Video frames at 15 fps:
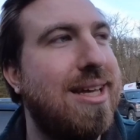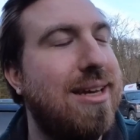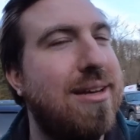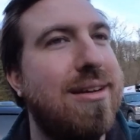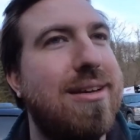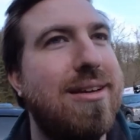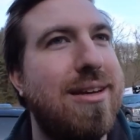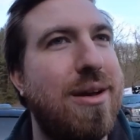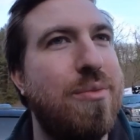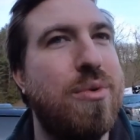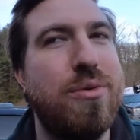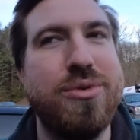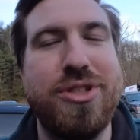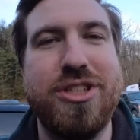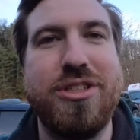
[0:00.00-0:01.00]
that it
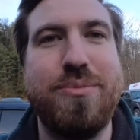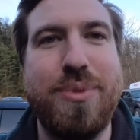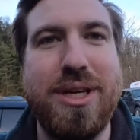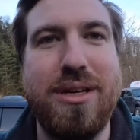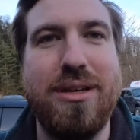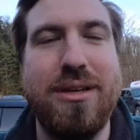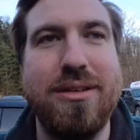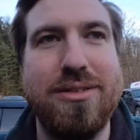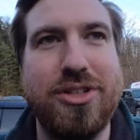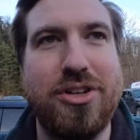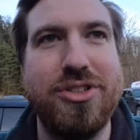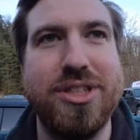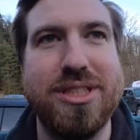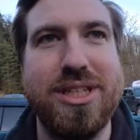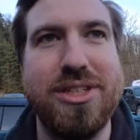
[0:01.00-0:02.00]
won't just be
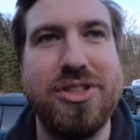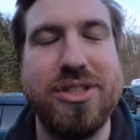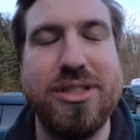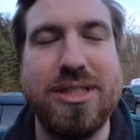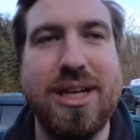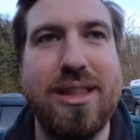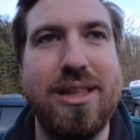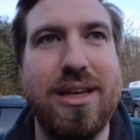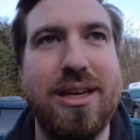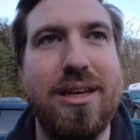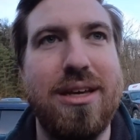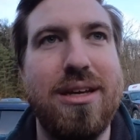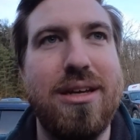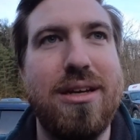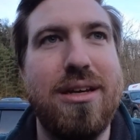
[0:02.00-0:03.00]
charging stations. I
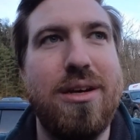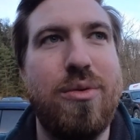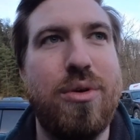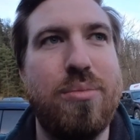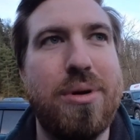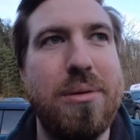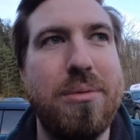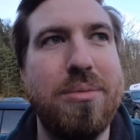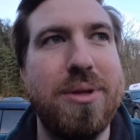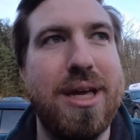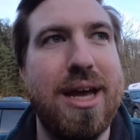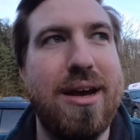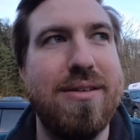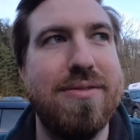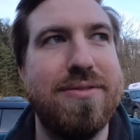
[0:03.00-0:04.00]
think we'll probably
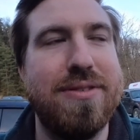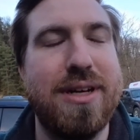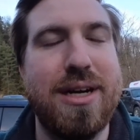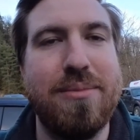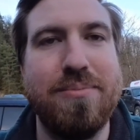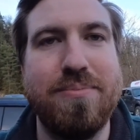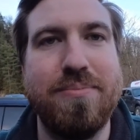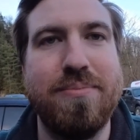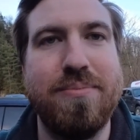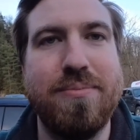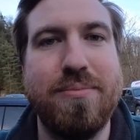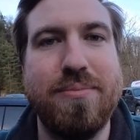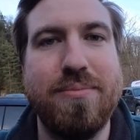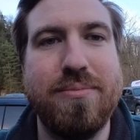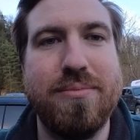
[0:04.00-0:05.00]
have
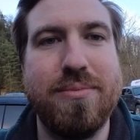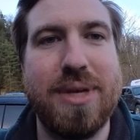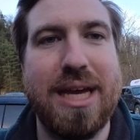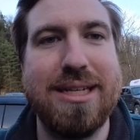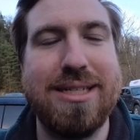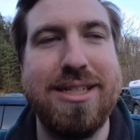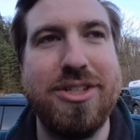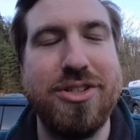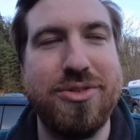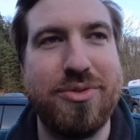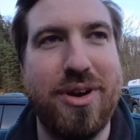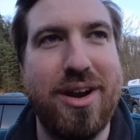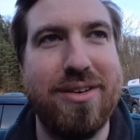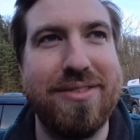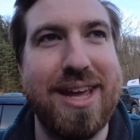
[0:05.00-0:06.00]
gas stations
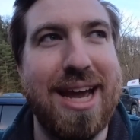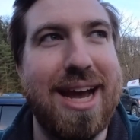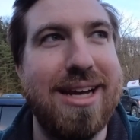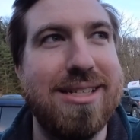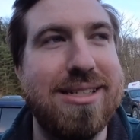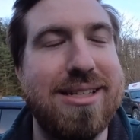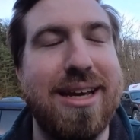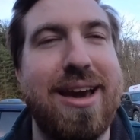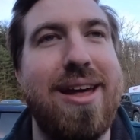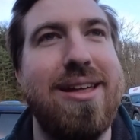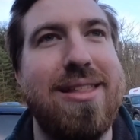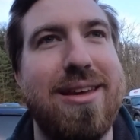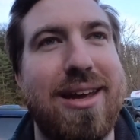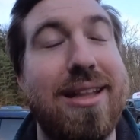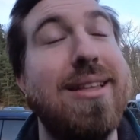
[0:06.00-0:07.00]
run out of gas, that kind
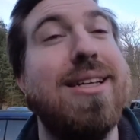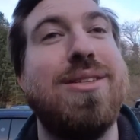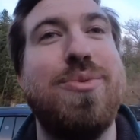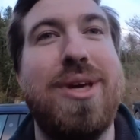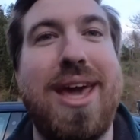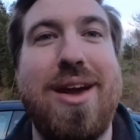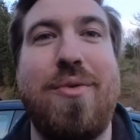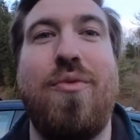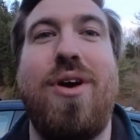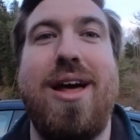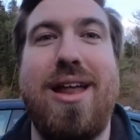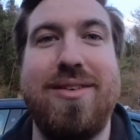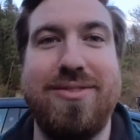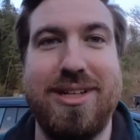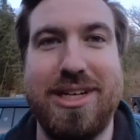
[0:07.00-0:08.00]
of thing. At least we can't run
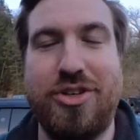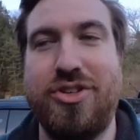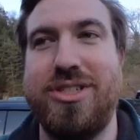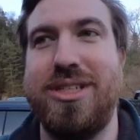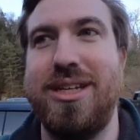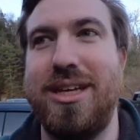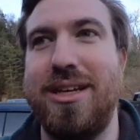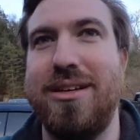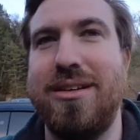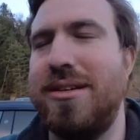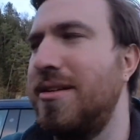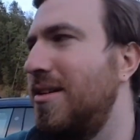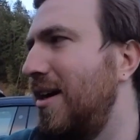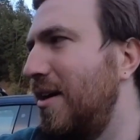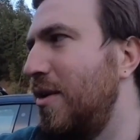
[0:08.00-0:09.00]
out of electricity,
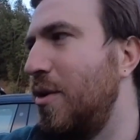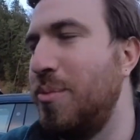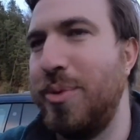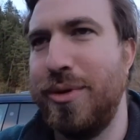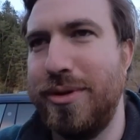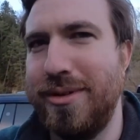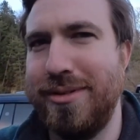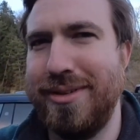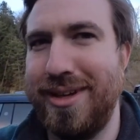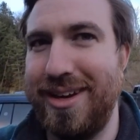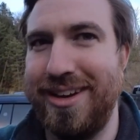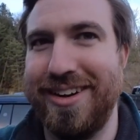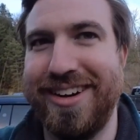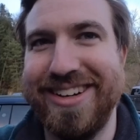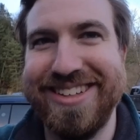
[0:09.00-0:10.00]
I hope,
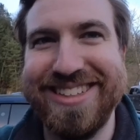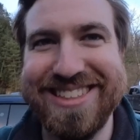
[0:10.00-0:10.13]
here.